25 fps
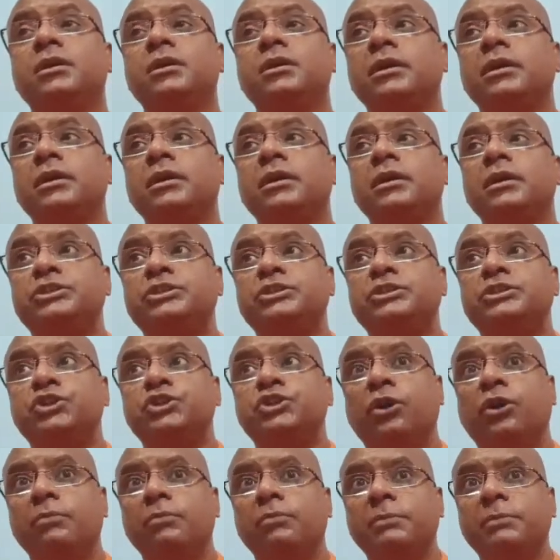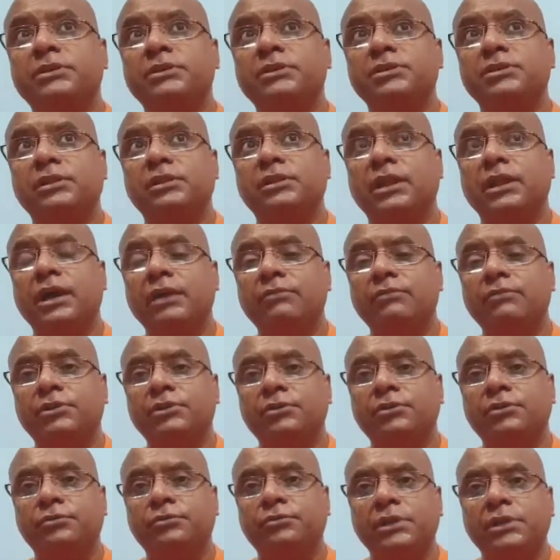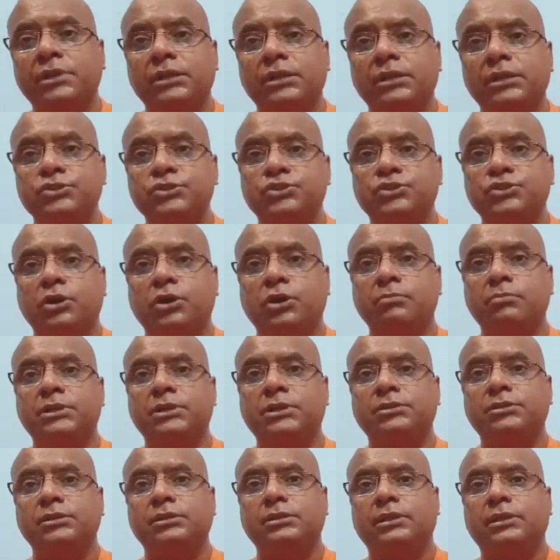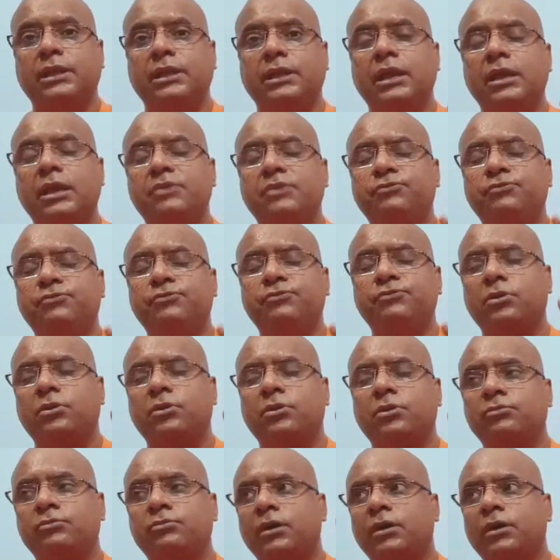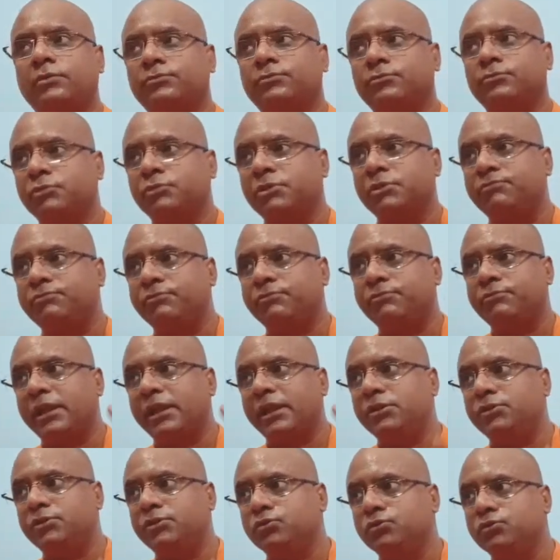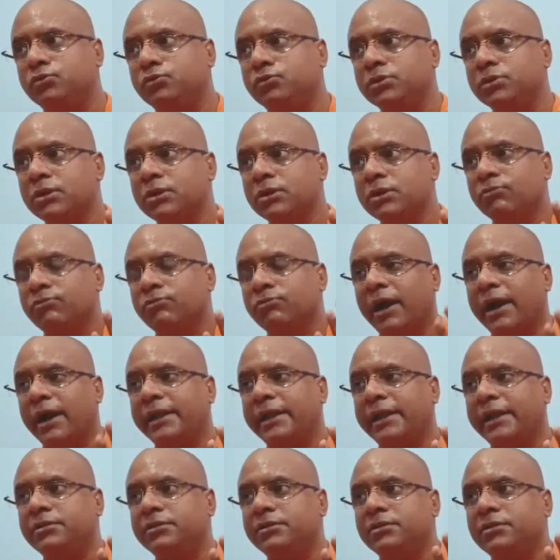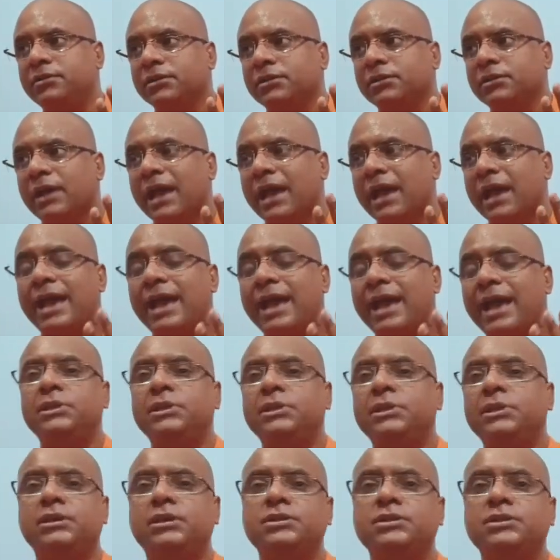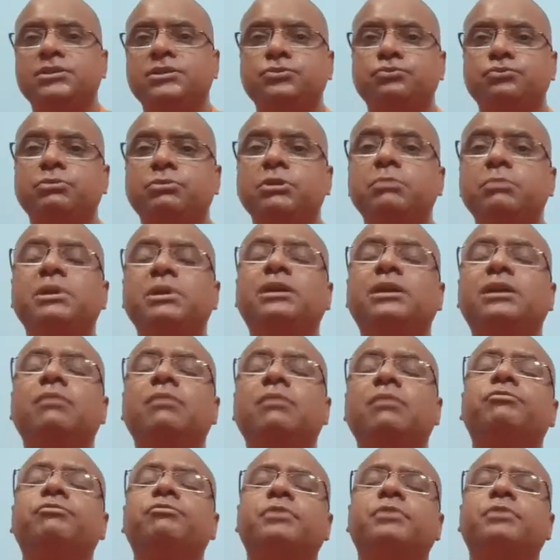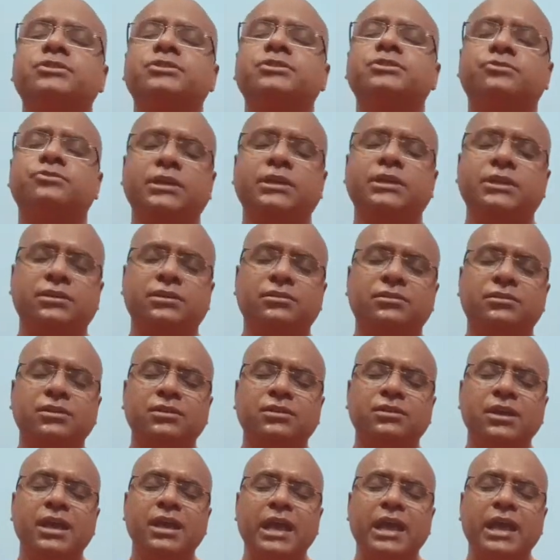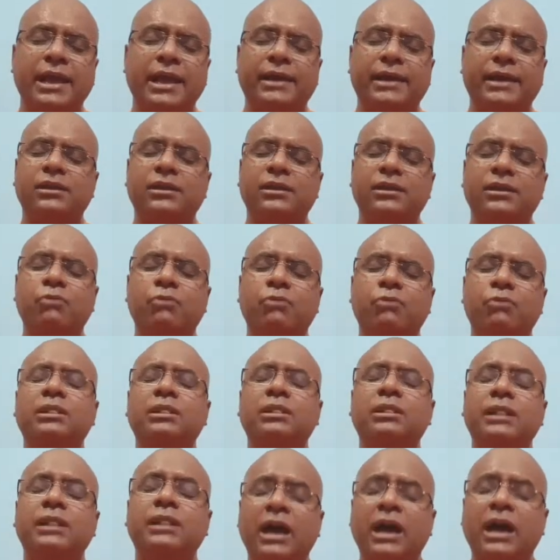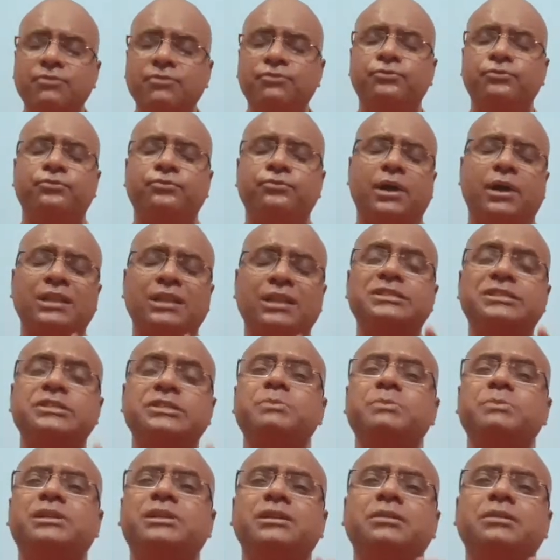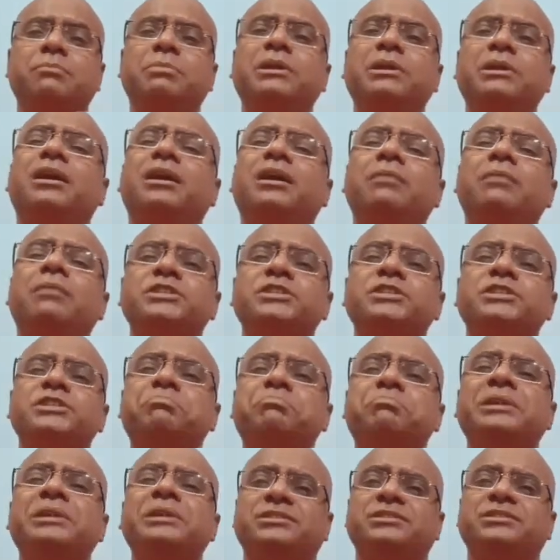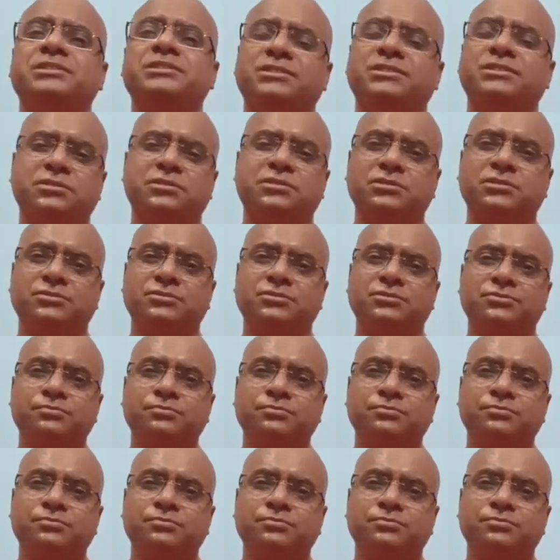enjoyment in life, the real enjoyment in life, or we fail to find happiness, we become frustrated and our life ultimately becomes a mess.